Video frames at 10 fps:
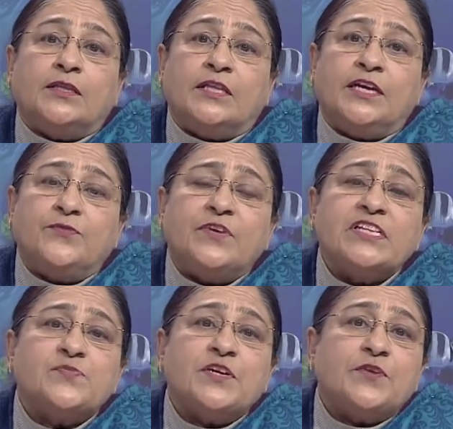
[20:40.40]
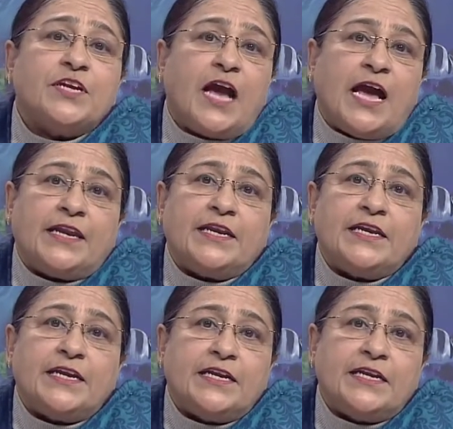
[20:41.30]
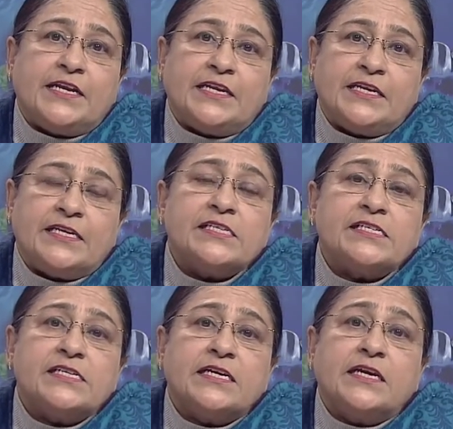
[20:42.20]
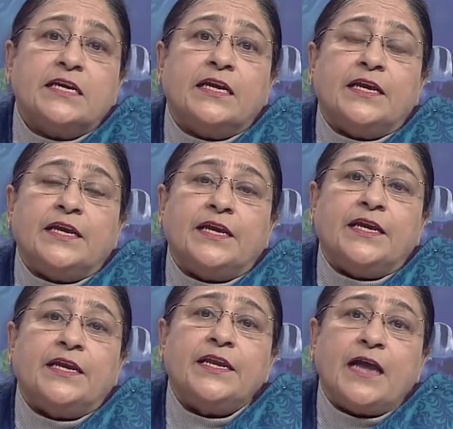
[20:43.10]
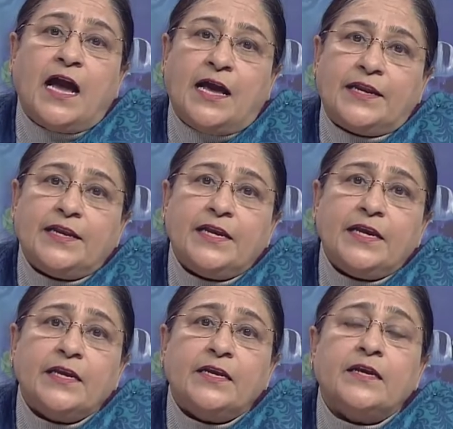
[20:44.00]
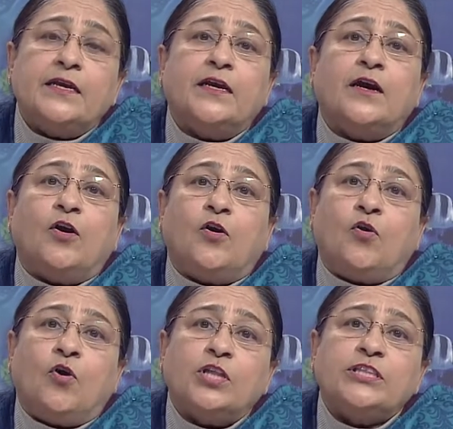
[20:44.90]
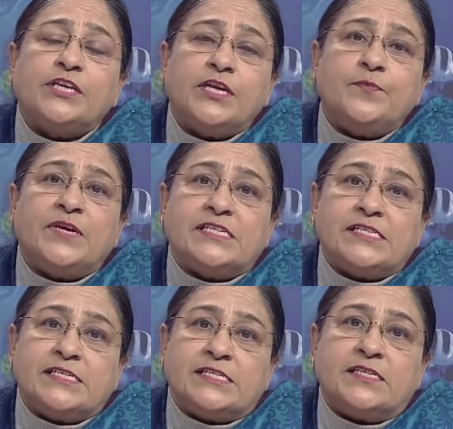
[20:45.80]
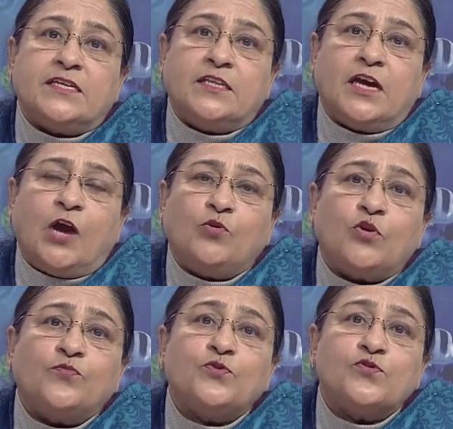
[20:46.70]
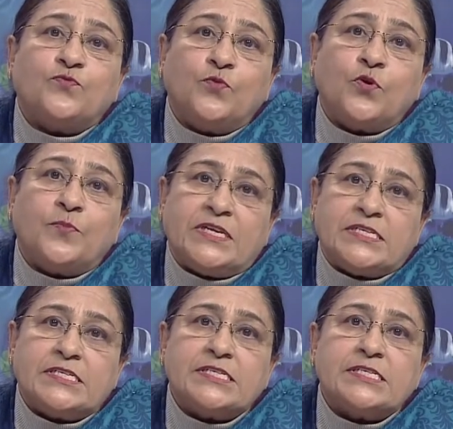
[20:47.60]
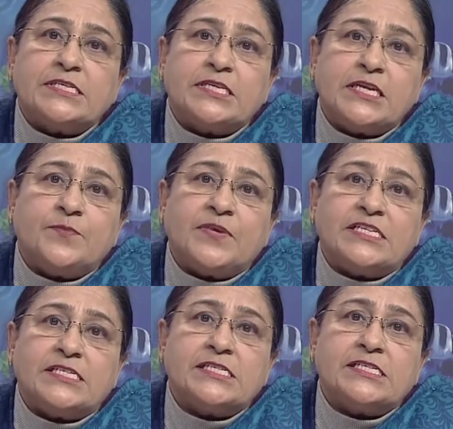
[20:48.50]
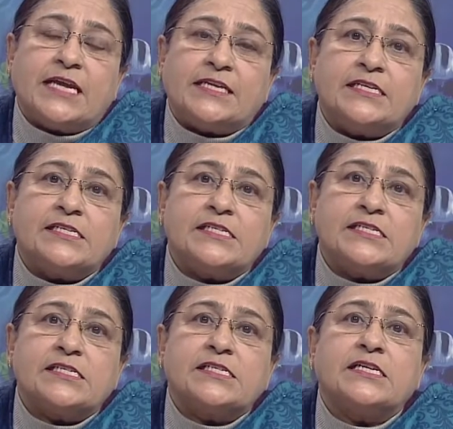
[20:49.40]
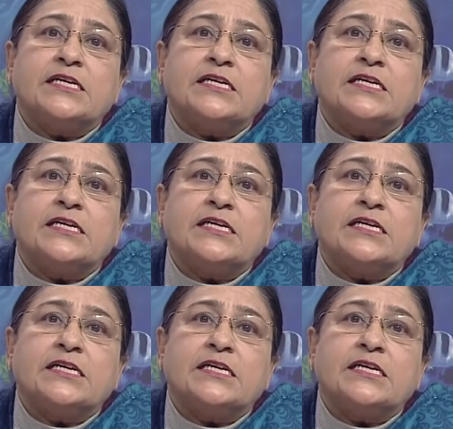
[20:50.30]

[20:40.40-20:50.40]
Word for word: The difference between RNA and DNA is in RNA all three bases, the out of those four bases, the three bases that is